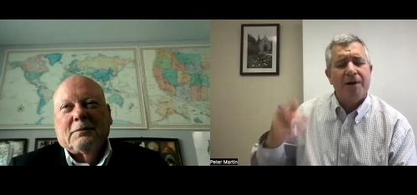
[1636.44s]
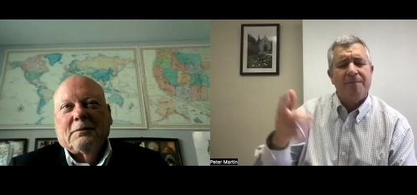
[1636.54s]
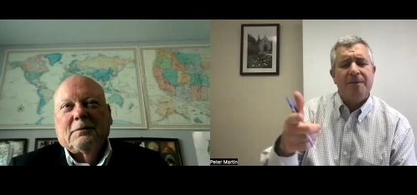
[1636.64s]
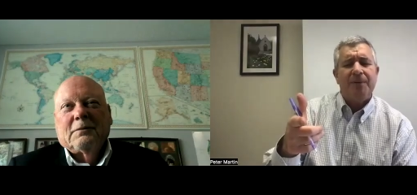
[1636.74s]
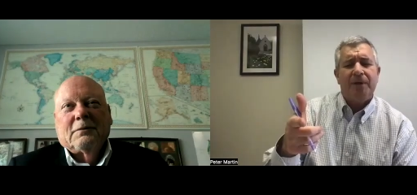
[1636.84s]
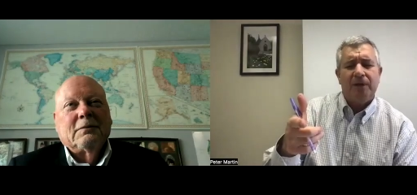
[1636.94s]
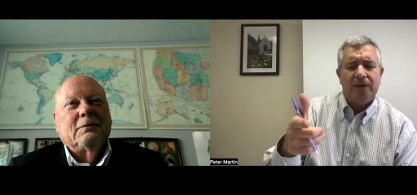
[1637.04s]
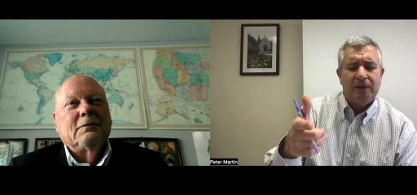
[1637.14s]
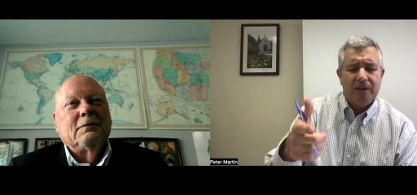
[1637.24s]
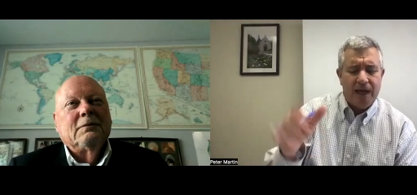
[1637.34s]
Speaker 1: do
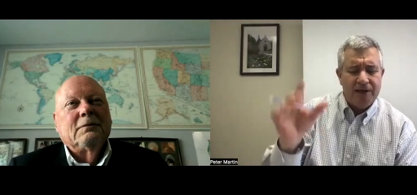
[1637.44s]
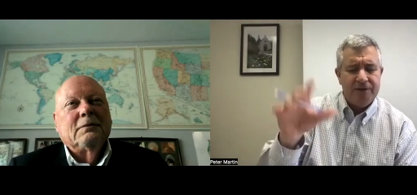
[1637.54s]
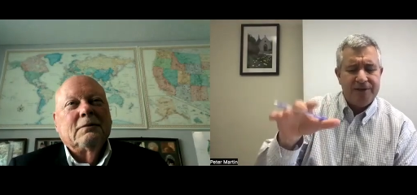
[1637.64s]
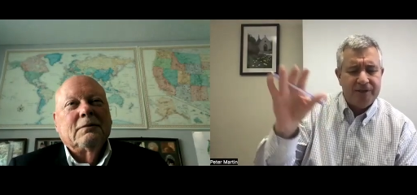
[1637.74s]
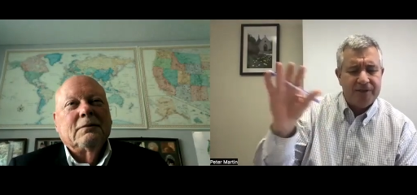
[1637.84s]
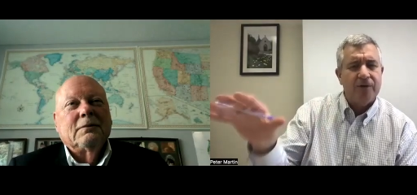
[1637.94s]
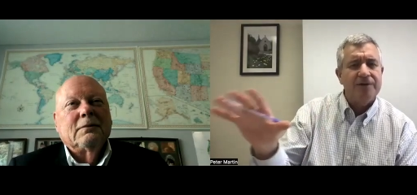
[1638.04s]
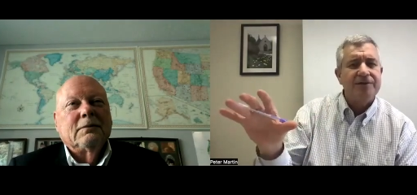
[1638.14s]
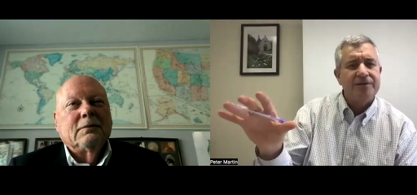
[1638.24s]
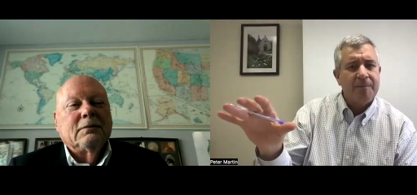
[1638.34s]
people? I know you said
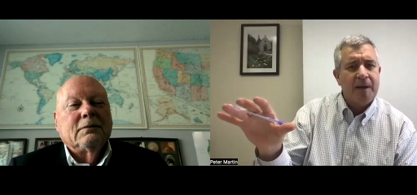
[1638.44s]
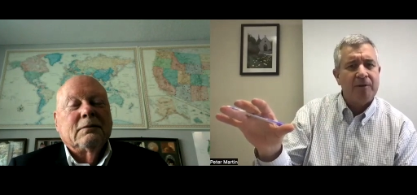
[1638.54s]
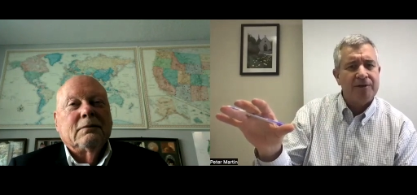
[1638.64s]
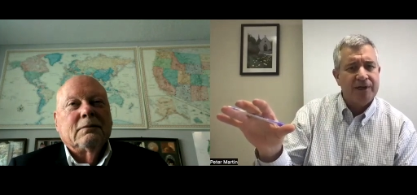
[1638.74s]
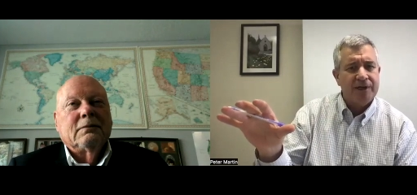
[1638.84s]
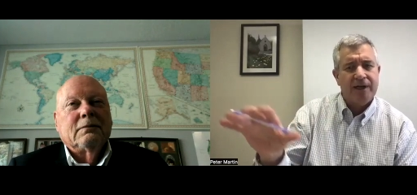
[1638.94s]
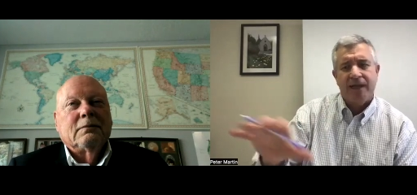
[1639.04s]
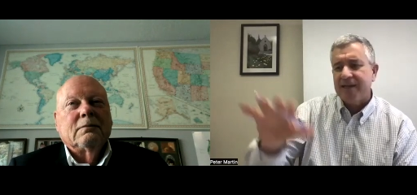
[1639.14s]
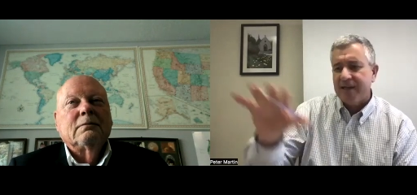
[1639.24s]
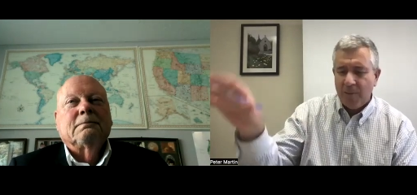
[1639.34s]
Dorrance is the
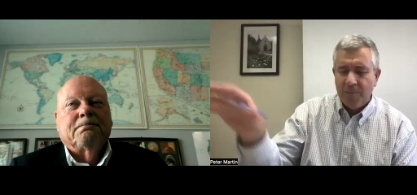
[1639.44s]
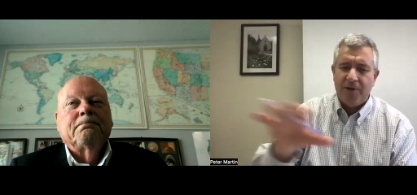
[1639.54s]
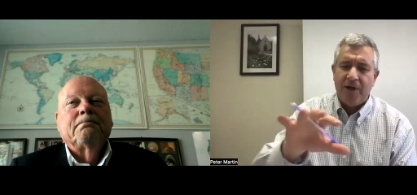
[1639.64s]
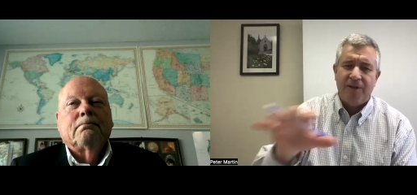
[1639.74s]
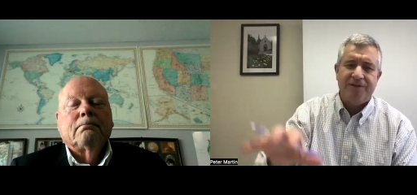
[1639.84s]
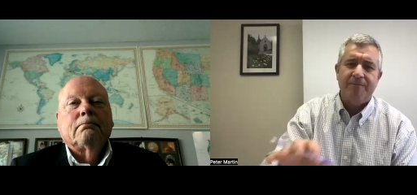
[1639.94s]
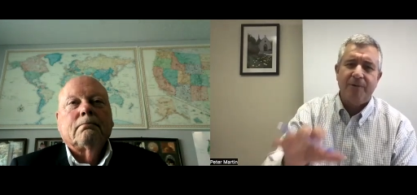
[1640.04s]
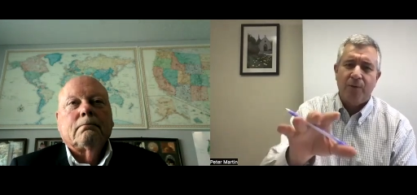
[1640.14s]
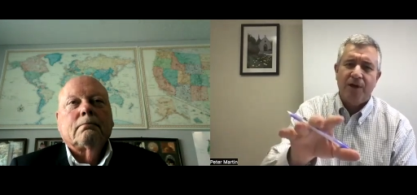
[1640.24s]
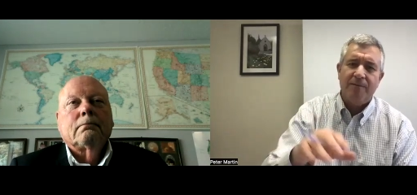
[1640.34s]
publisher, and I'll put all this
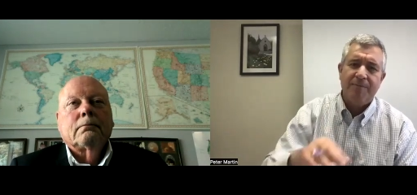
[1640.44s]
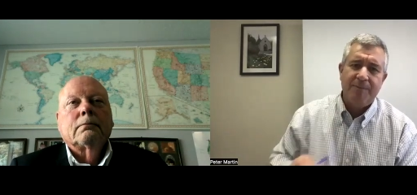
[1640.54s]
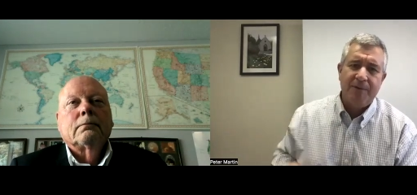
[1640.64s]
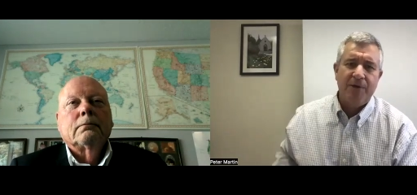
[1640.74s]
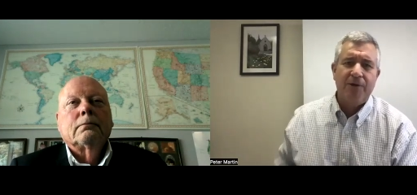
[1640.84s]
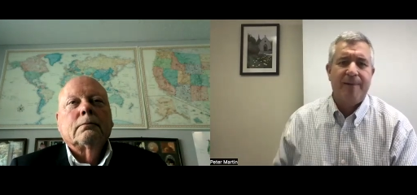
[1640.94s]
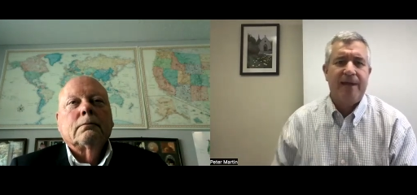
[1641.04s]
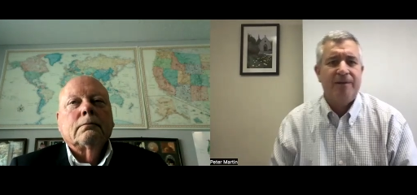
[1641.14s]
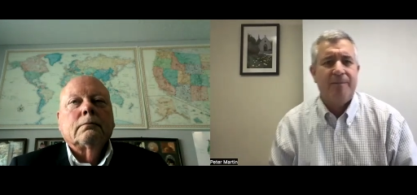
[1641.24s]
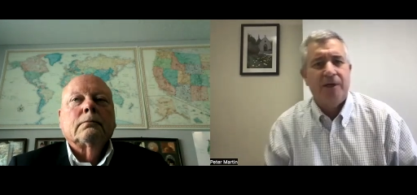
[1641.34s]
in, but where can people go to
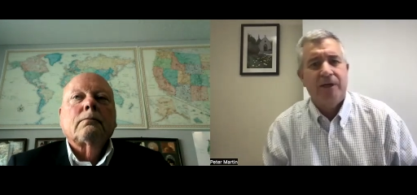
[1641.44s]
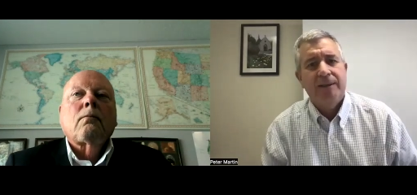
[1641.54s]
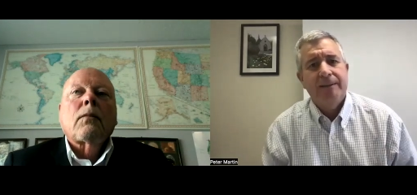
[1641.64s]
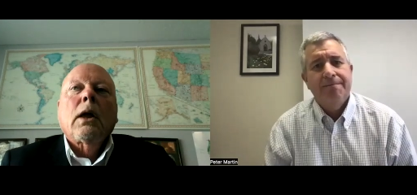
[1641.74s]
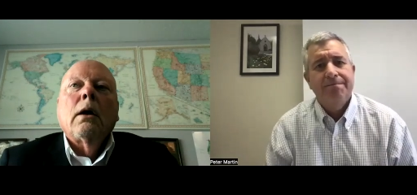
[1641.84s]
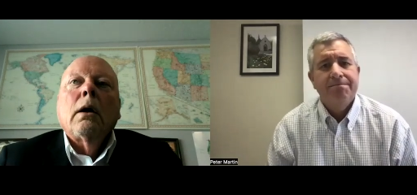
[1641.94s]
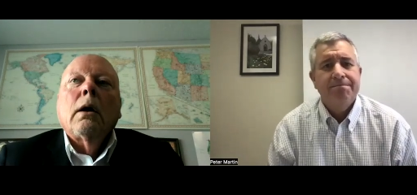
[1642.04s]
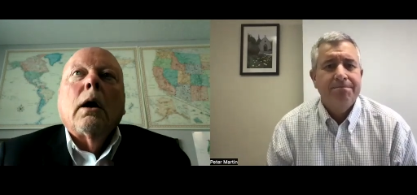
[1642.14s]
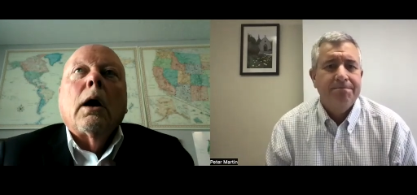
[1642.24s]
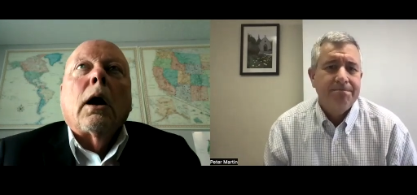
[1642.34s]
buy your book?
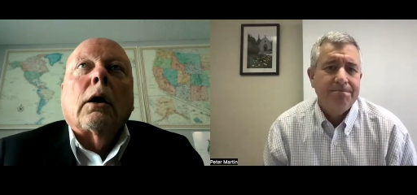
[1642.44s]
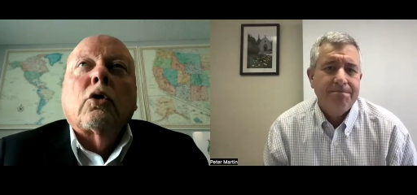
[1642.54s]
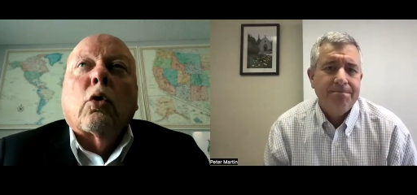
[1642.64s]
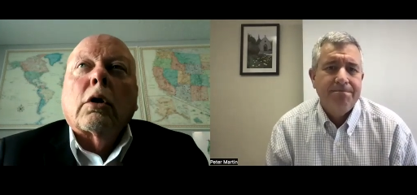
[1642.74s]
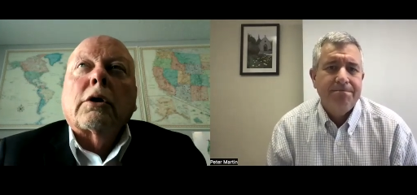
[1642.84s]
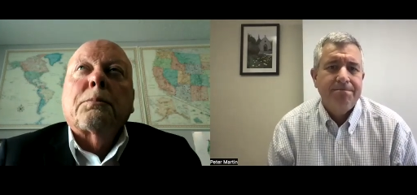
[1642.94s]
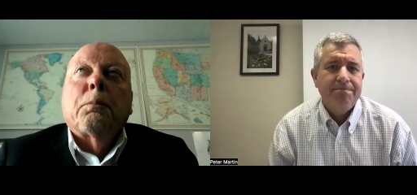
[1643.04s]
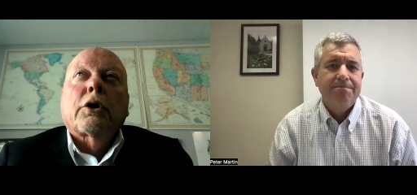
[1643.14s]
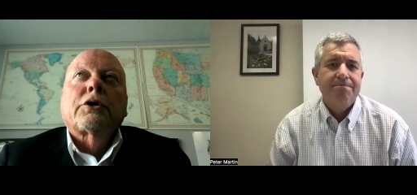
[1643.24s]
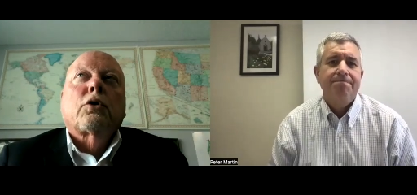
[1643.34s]
Speaker 2: Uh,
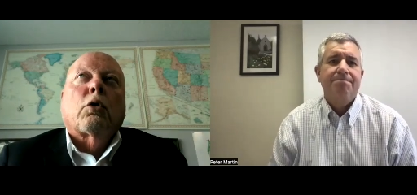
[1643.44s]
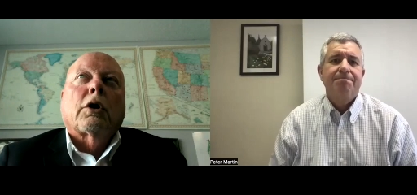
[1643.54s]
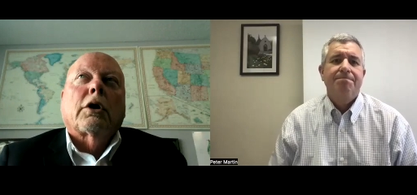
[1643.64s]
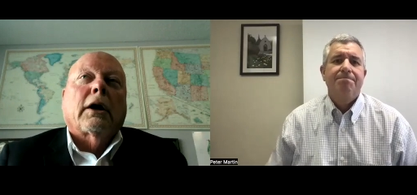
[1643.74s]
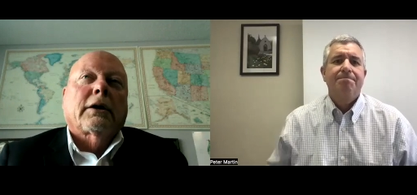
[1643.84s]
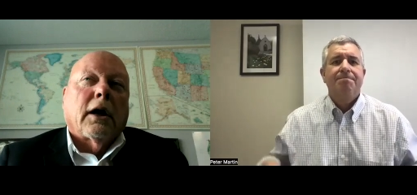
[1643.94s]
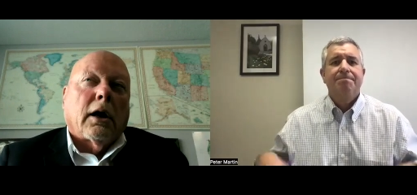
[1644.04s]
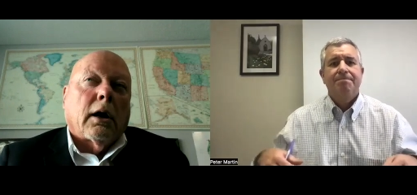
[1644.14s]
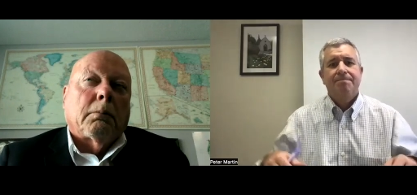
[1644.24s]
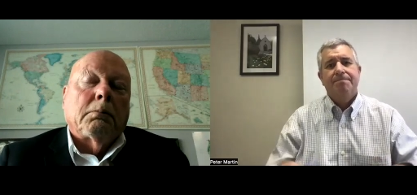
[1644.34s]

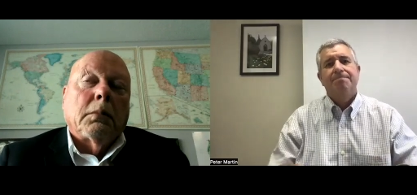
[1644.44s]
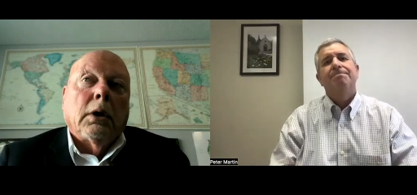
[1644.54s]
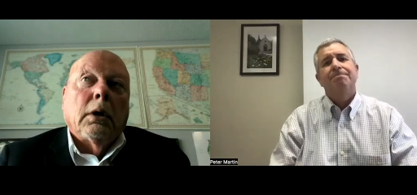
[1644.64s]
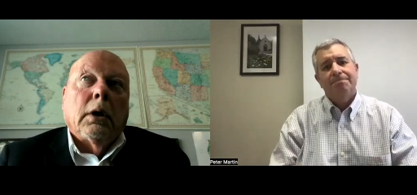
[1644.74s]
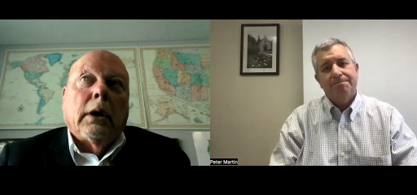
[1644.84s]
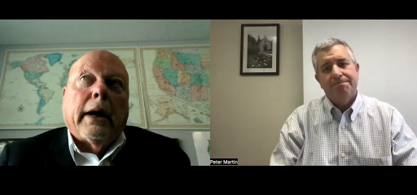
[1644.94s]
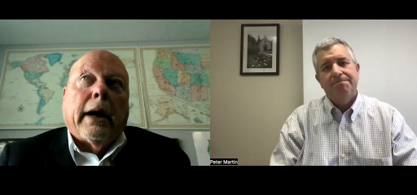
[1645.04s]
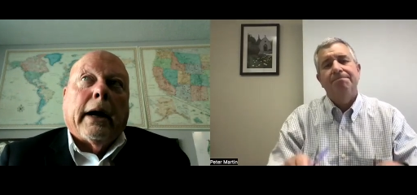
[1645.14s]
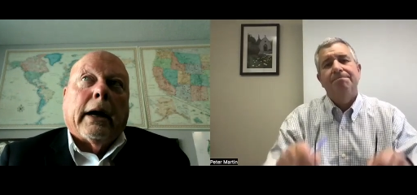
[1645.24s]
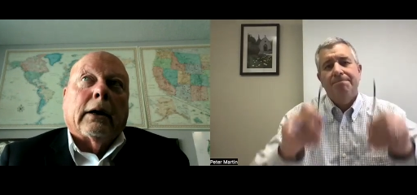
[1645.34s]
DorranceBookstore.com,
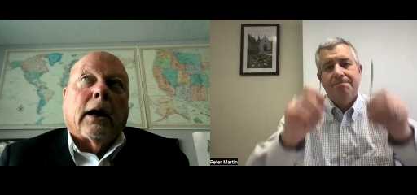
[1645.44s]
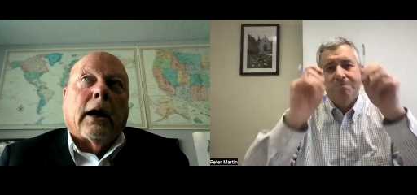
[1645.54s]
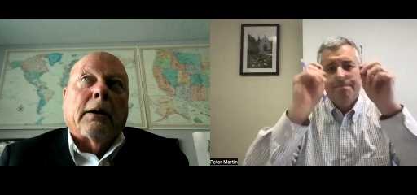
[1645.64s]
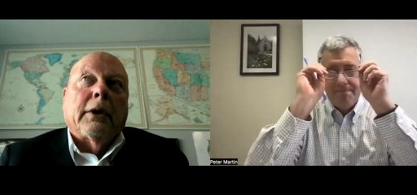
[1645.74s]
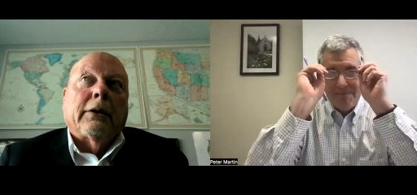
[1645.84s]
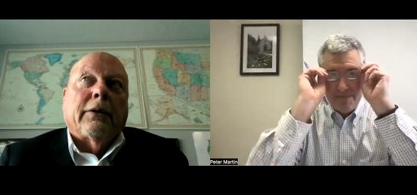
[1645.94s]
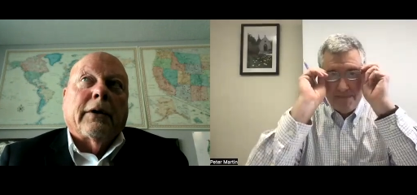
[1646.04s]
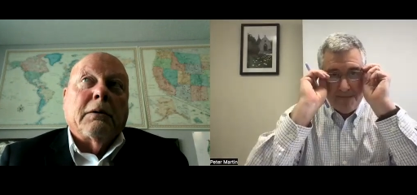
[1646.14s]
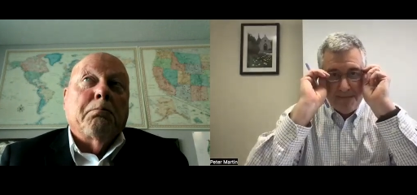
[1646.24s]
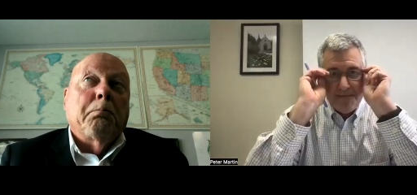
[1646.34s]
and I'm in the